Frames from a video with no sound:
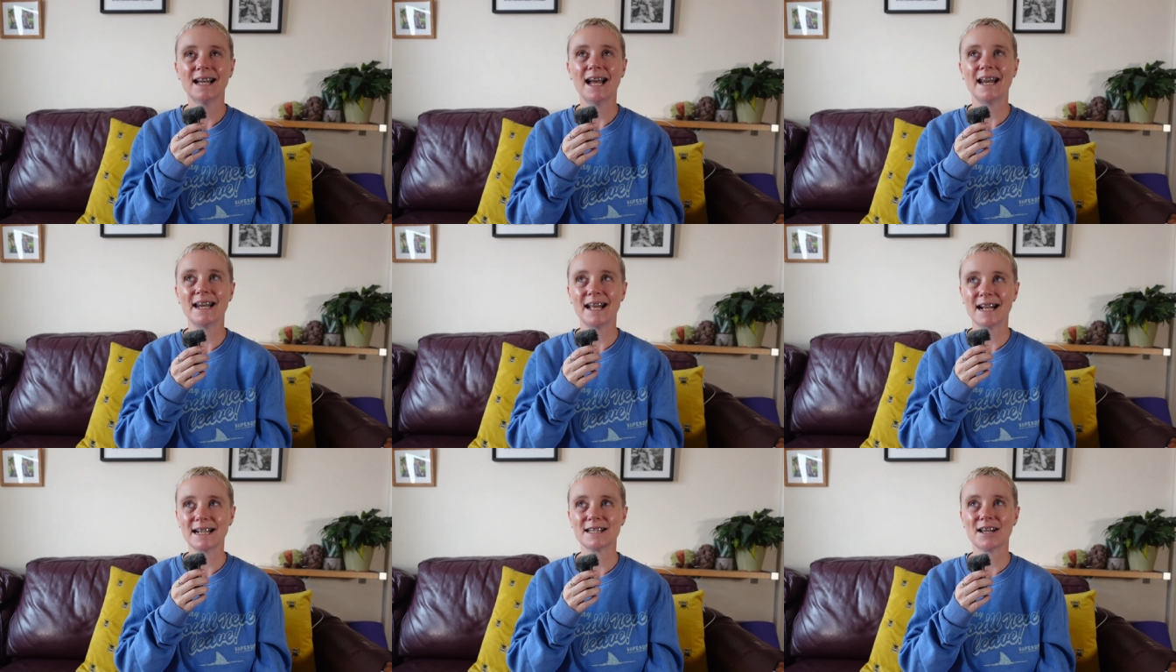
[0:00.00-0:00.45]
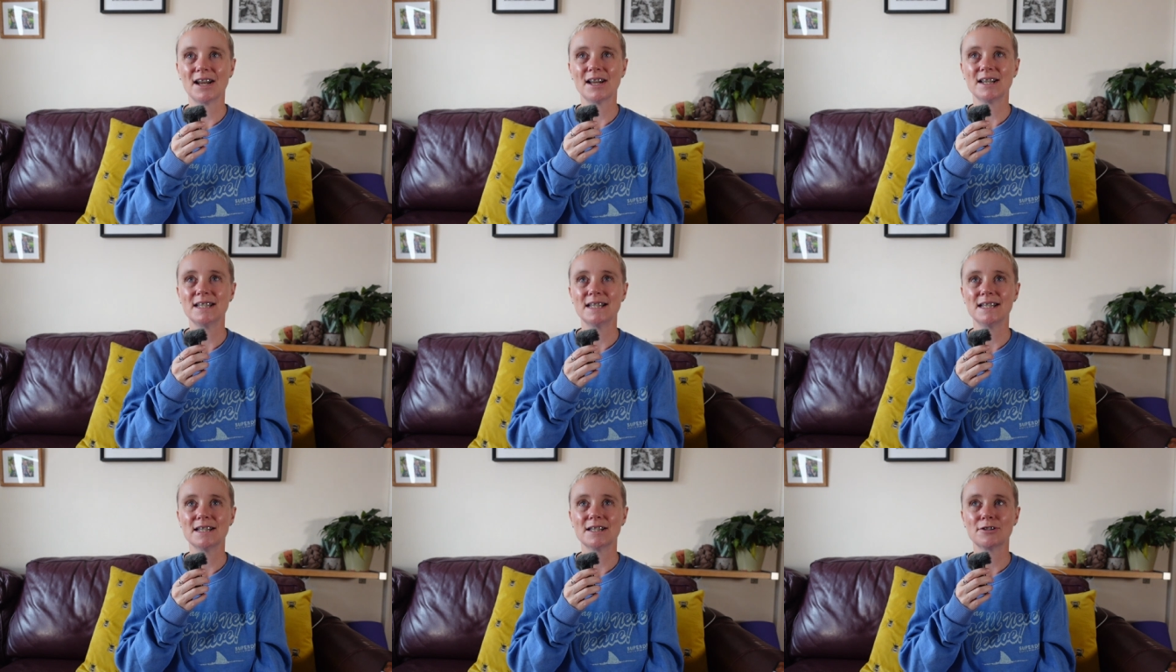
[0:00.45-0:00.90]
an
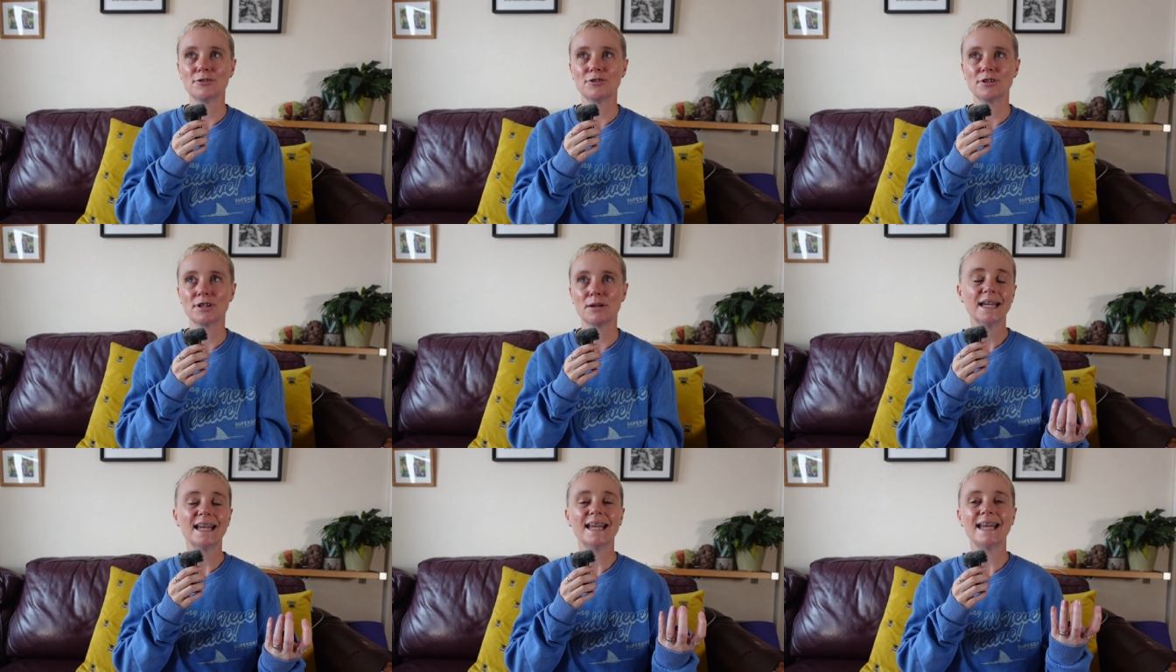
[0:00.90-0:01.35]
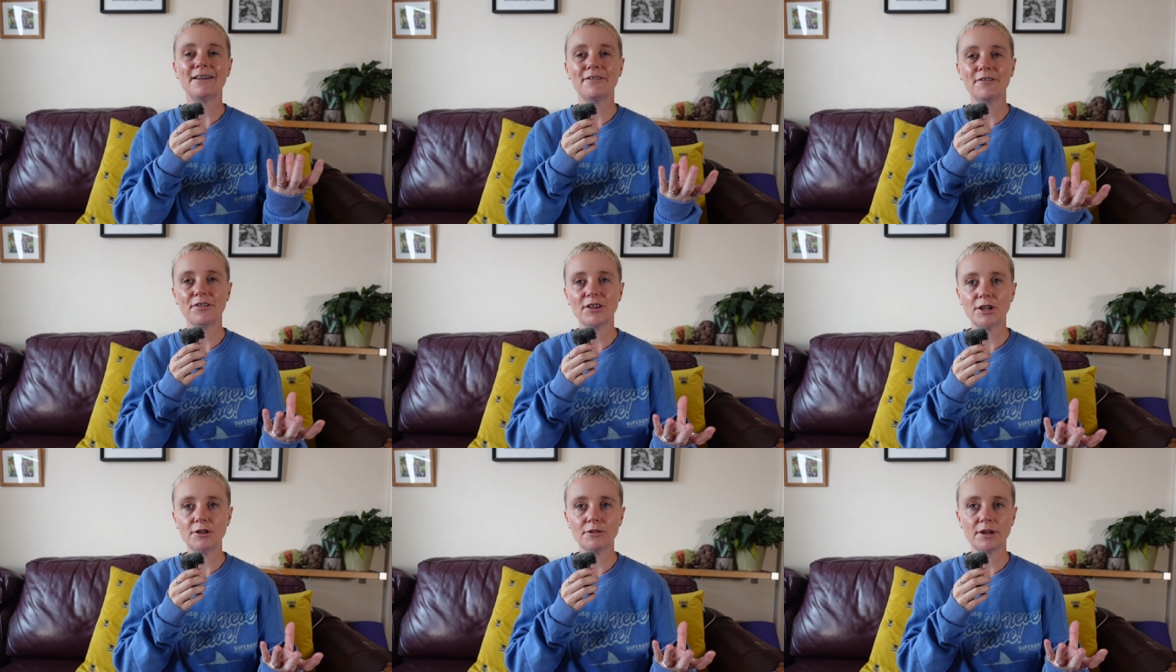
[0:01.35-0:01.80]
anxiety disorder. Here
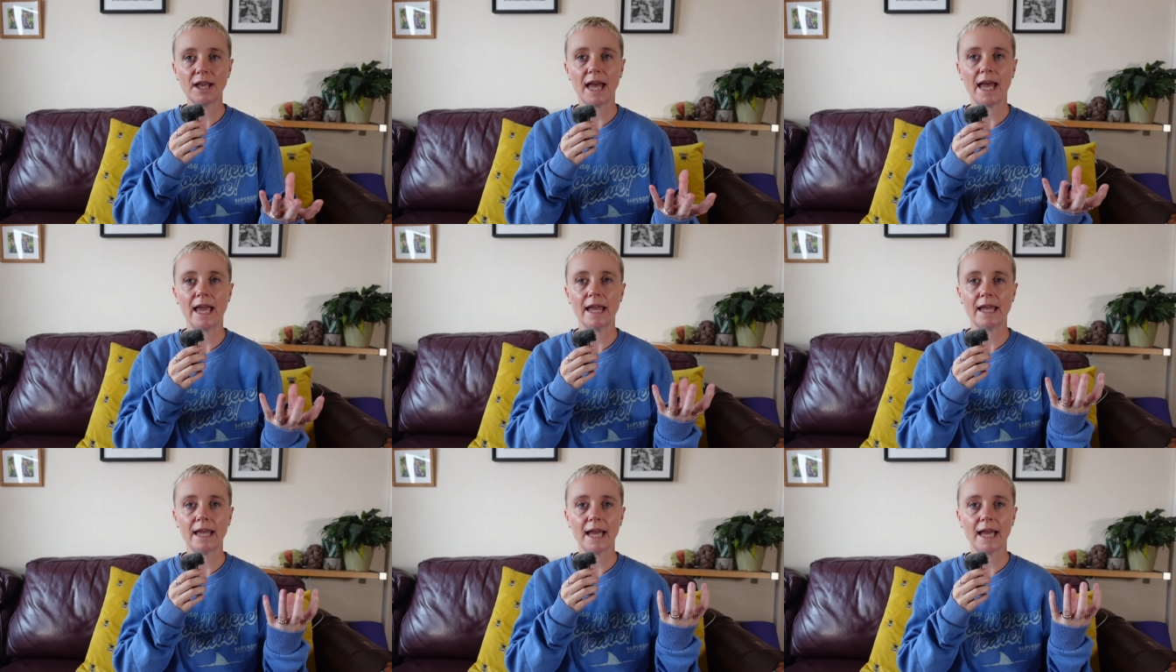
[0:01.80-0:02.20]
in the UK,